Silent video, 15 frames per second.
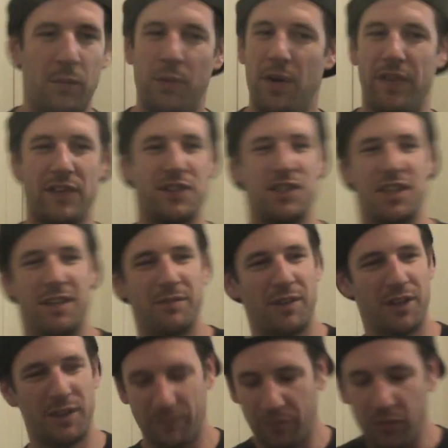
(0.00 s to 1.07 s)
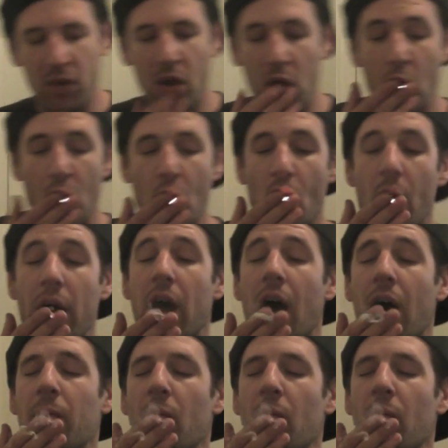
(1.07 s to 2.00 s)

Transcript: We run this shit, bro. Ah, yeah, sweet, bro.